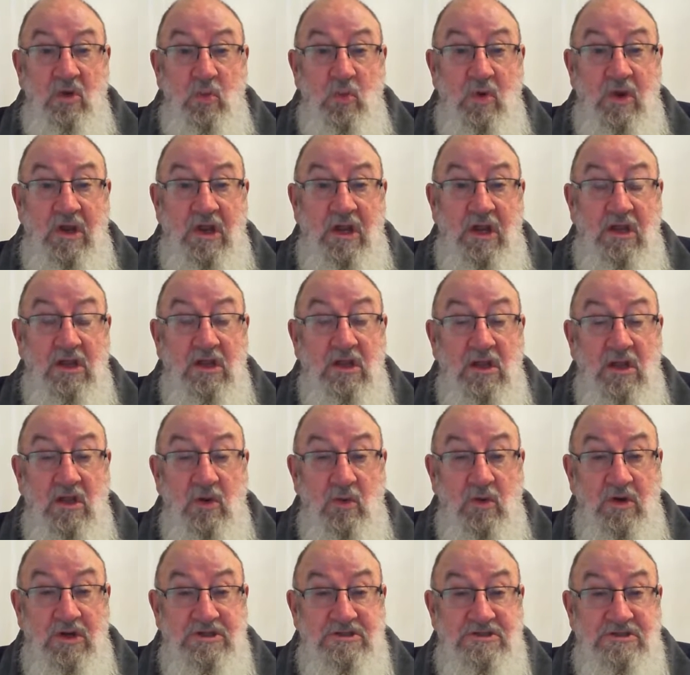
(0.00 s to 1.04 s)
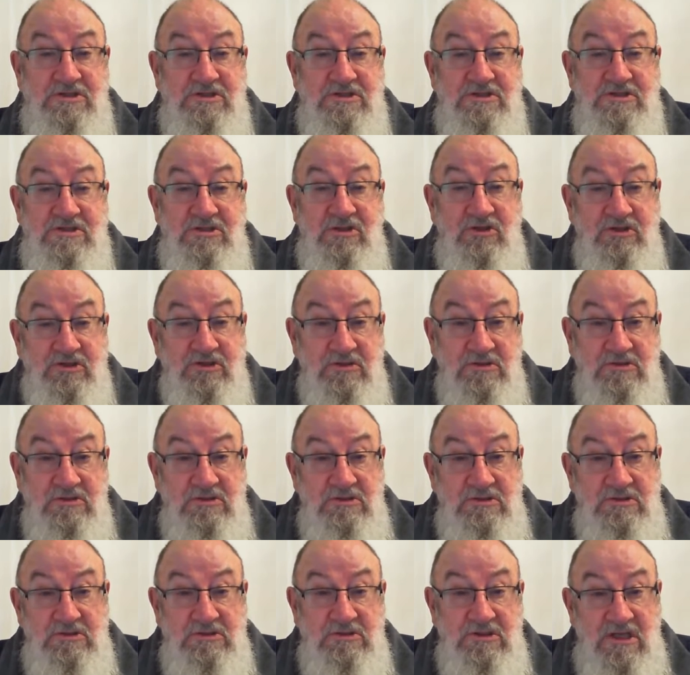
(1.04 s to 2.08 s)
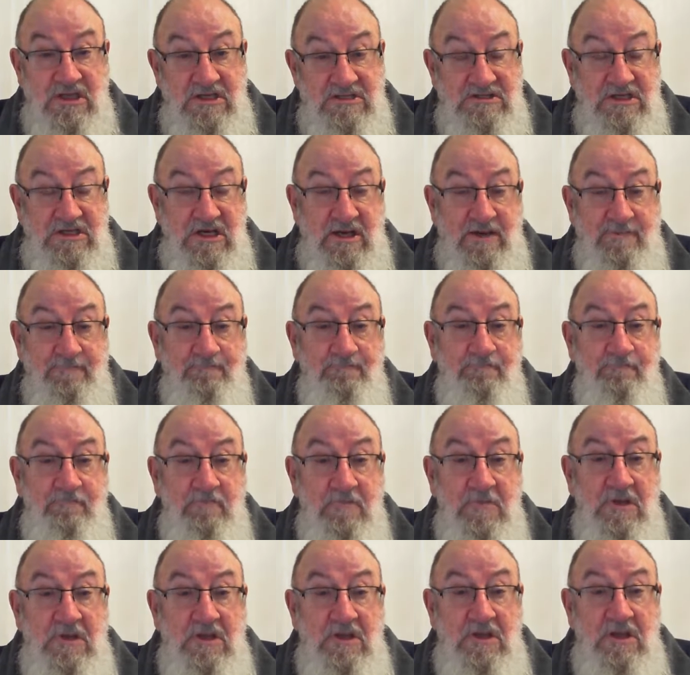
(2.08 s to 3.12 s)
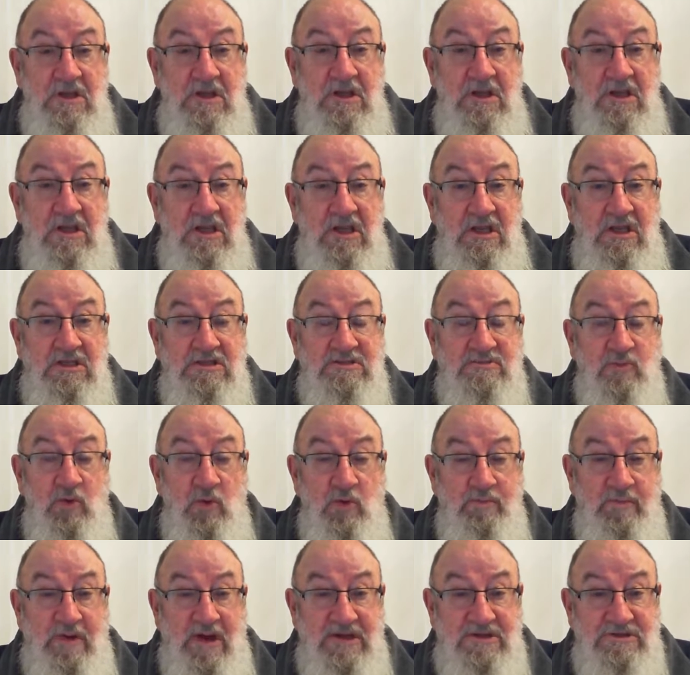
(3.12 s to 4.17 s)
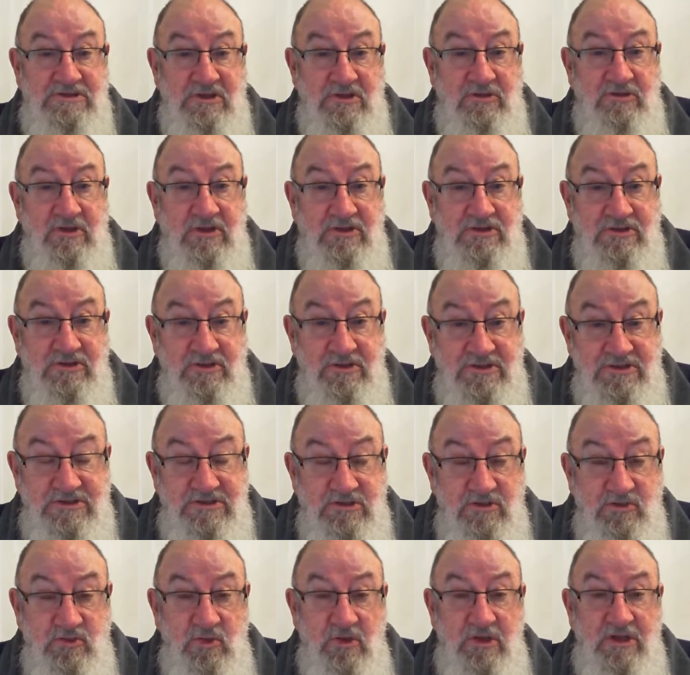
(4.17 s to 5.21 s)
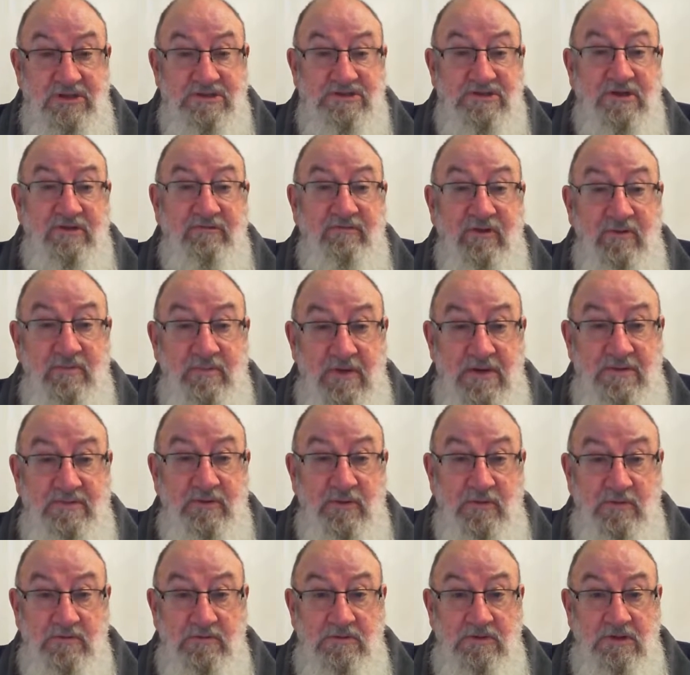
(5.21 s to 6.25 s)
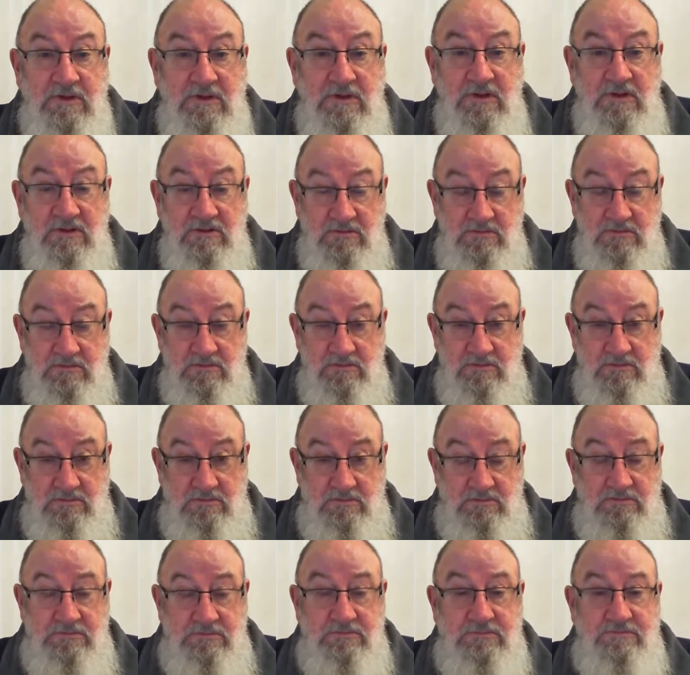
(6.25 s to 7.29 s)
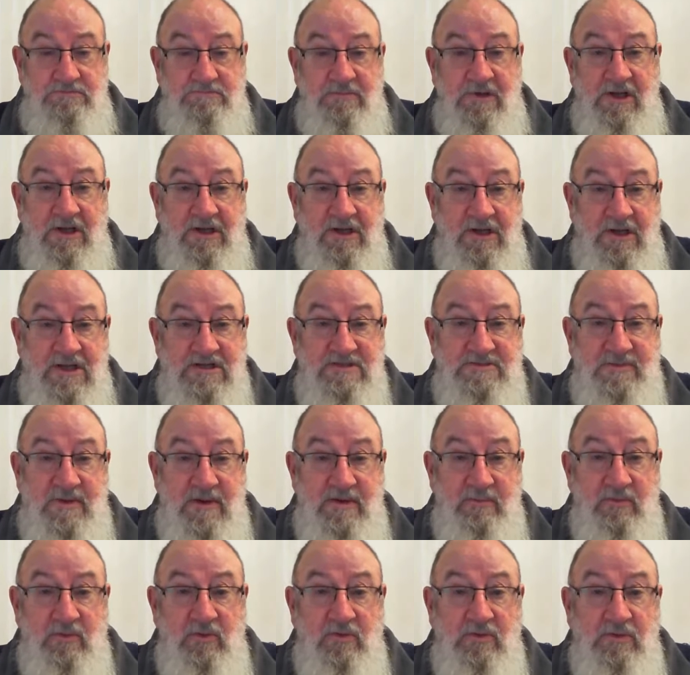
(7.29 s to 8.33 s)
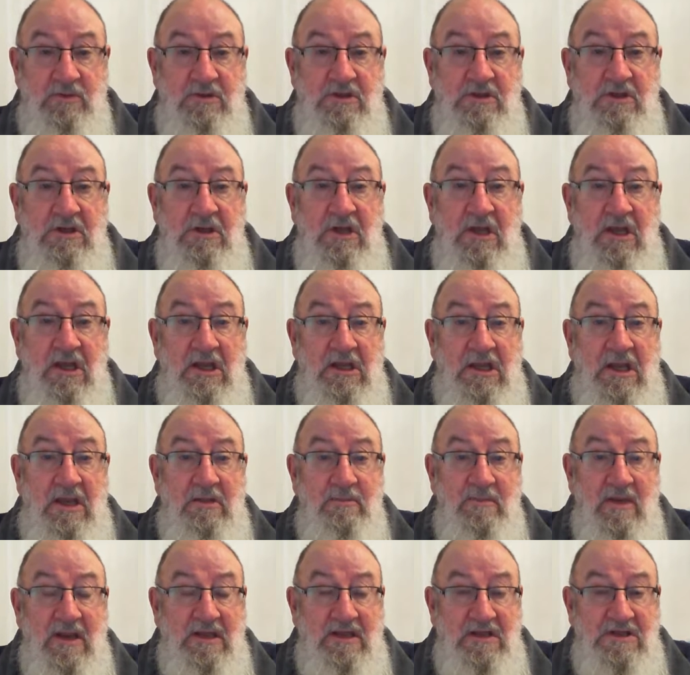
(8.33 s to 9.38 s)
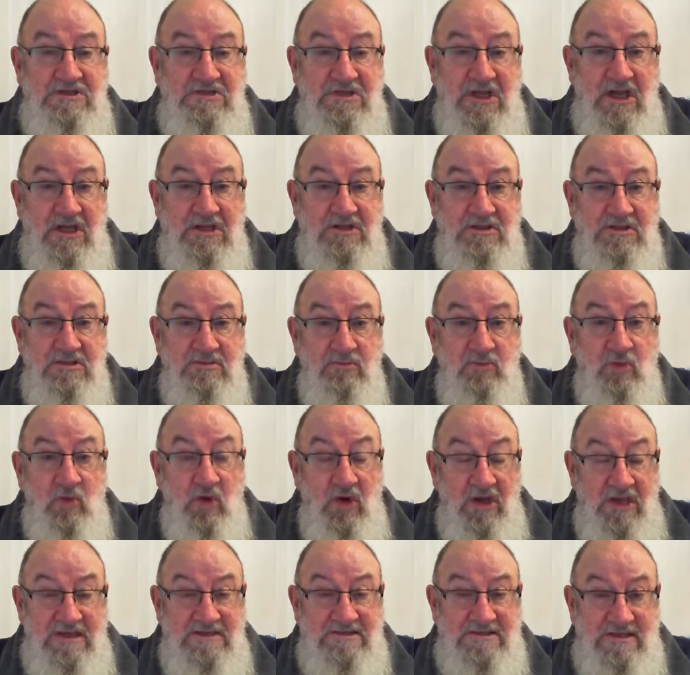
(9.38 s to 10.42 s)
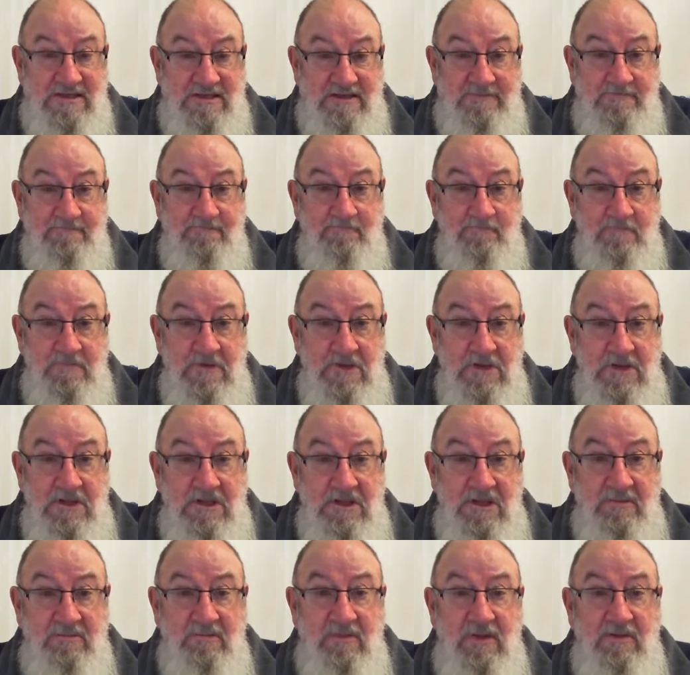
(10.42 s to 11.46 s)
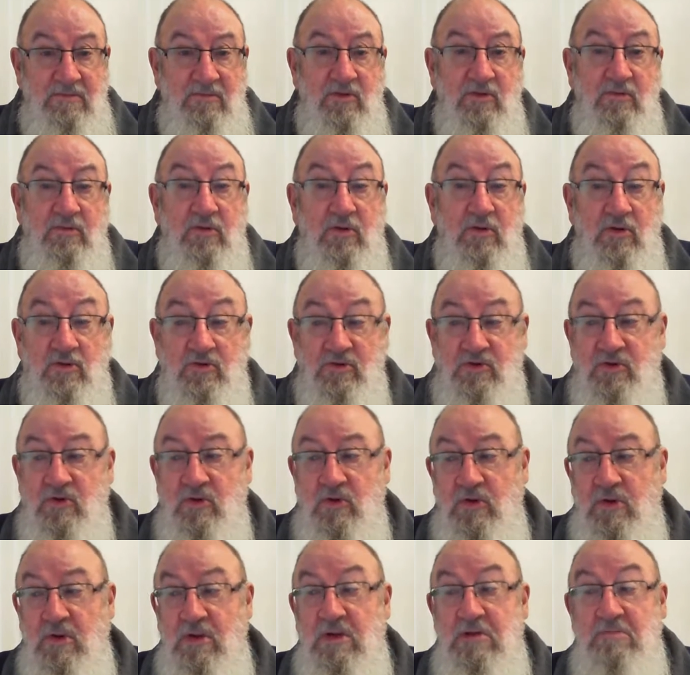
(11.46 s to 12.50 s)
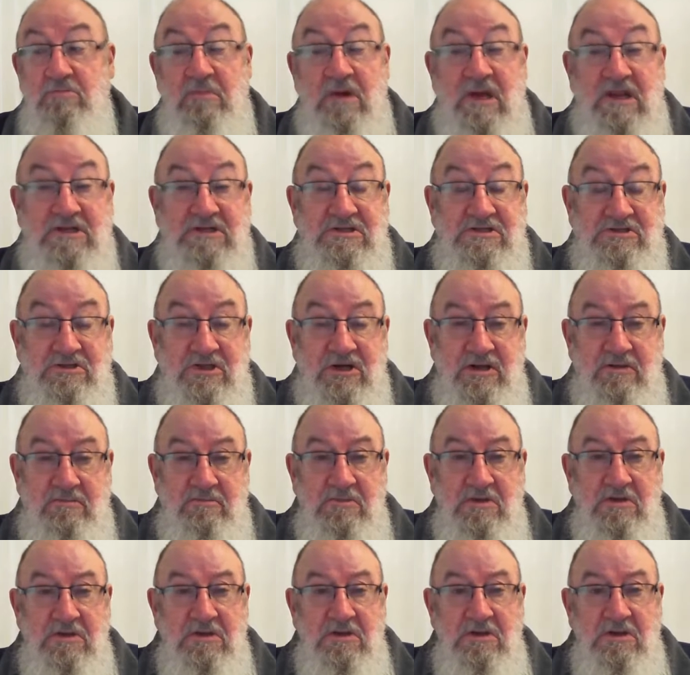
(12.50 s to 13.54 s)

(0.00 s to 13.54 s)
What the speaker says: where the religion is not Islam. It is more based on the traditional religion of the people. And these people can make the change more easily than people who belong to the mainstream,